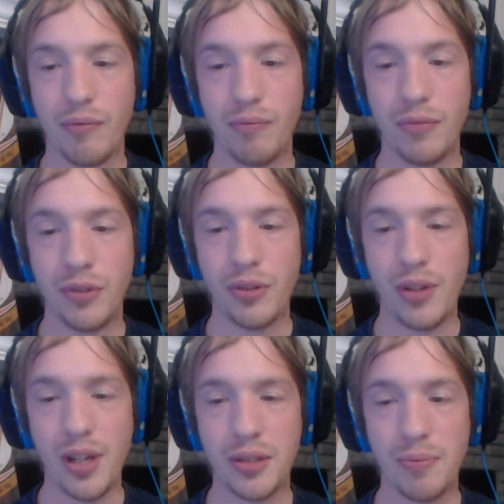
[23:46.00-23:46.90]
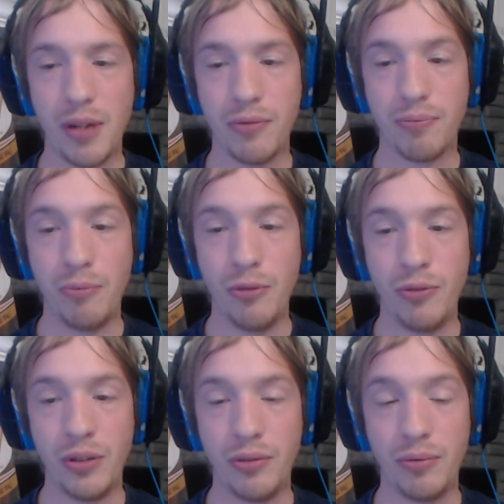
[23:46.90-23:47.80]
So that's my
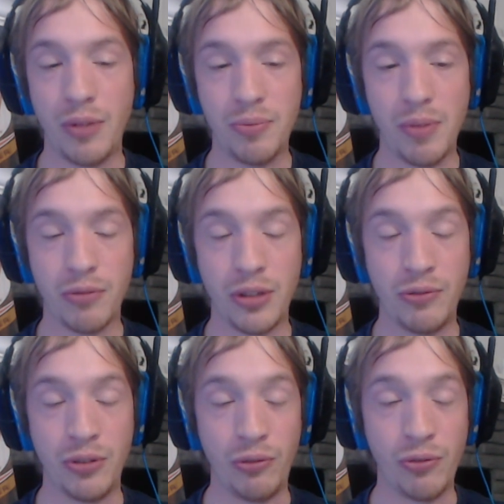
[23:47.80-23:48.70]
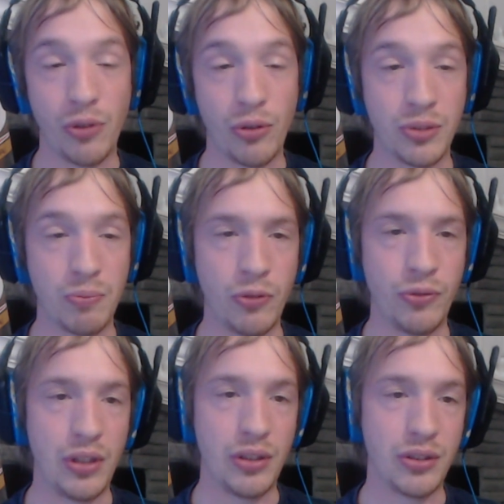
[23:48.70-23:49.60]
movie. That's my review for those
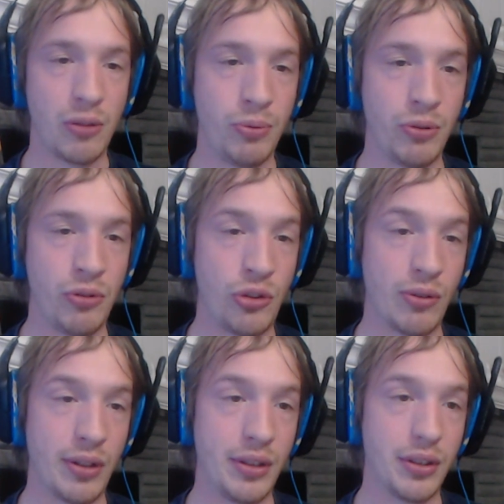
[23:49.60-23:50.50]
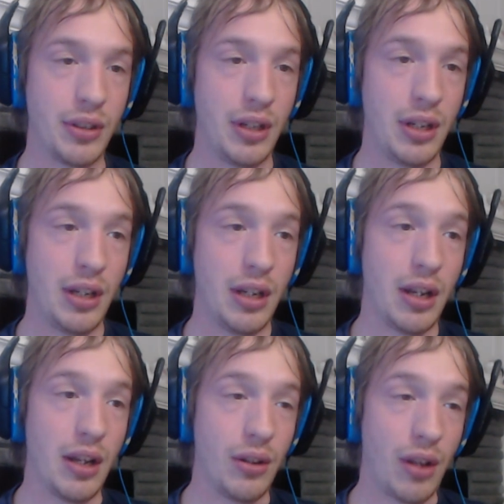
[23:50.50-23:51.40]
movies. I hope you enjoyed.
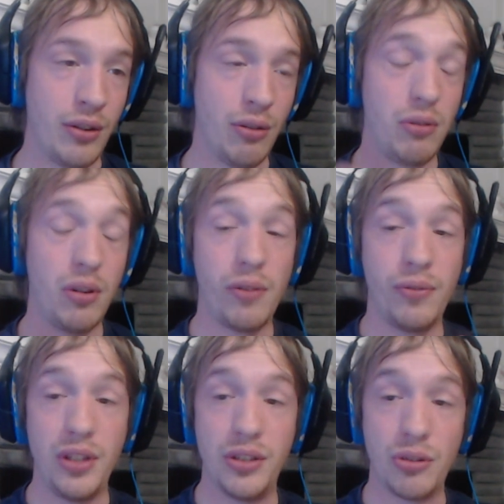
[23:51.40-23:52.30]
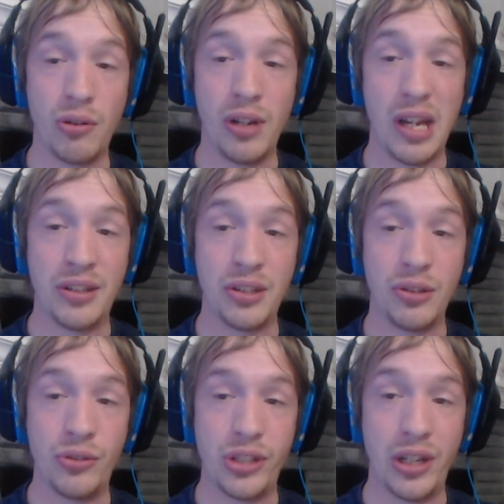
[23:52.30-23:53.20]
I know a lot of these aren't as
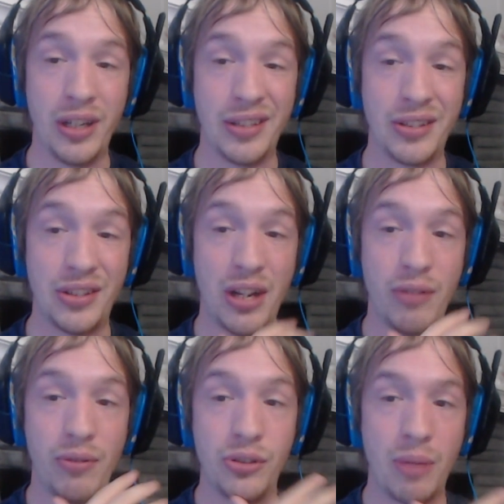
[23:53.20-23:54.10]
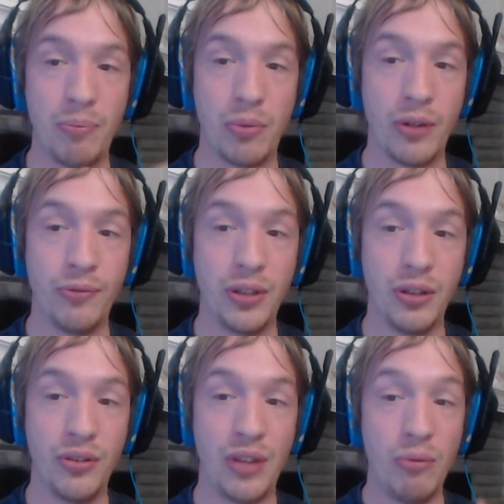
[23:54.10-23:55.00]
energetic as Attack with the Giant Blurry Finger.
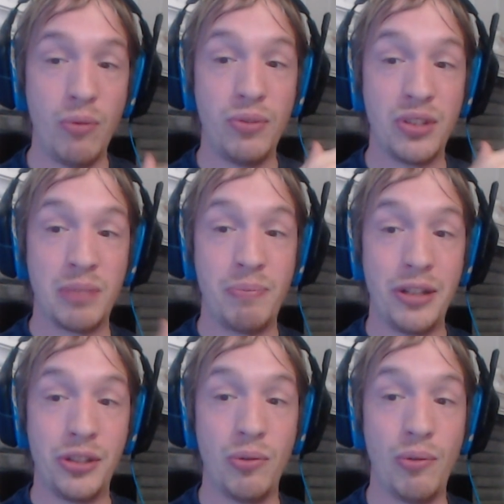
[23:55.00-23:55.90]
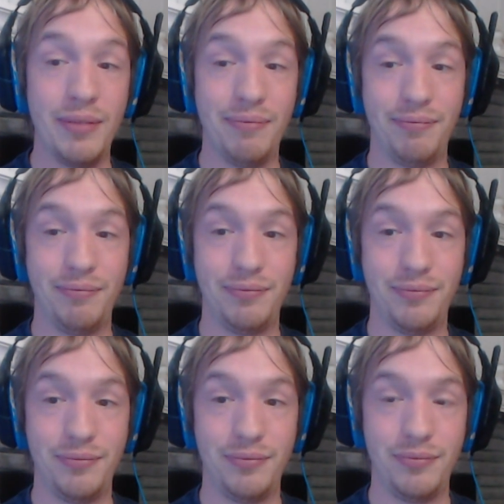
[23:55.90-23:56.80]
That one was a special one.
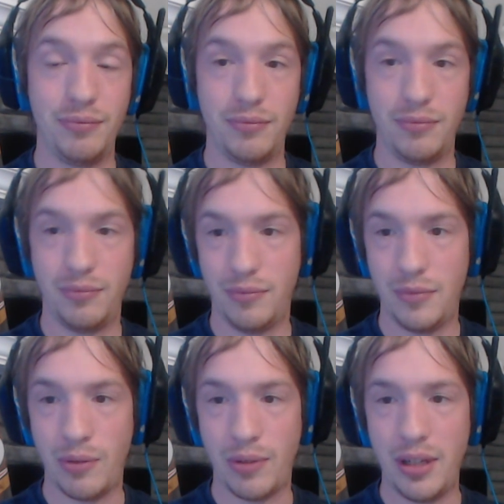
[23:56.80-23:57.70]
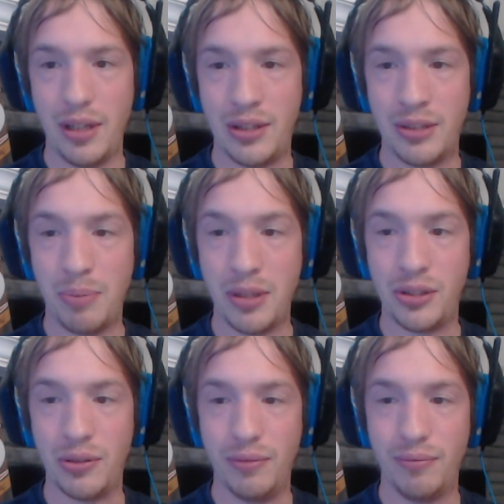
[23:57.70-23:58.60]
Alright, it's
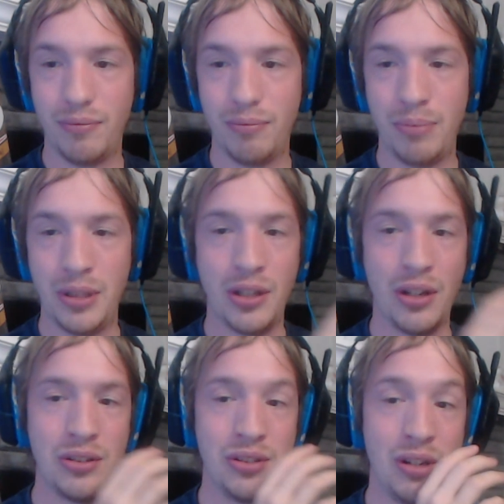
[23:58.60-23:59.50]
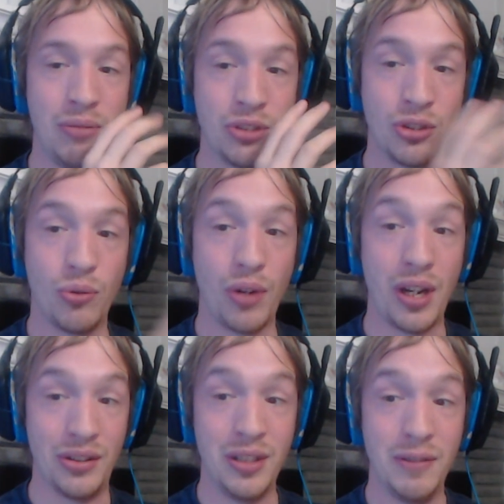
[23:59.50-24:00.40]
special because it was
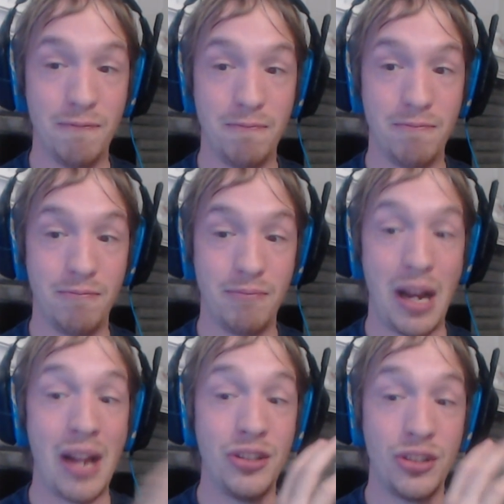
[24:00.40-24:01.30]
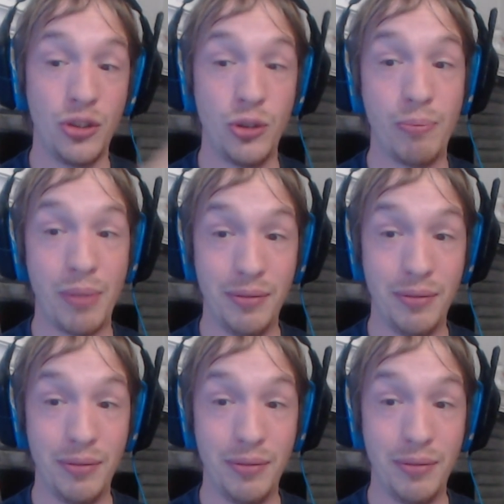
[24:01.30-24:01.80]
crazy and stupid.